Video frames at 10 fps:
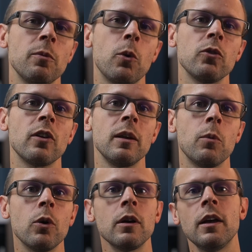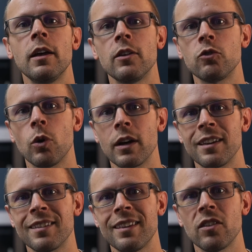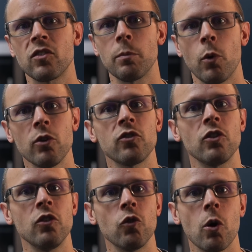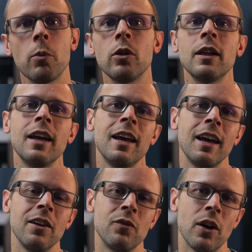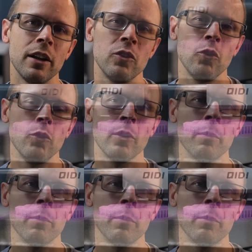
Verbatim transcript: supports anymore, so I'm gonna set the supports to normal and fine tune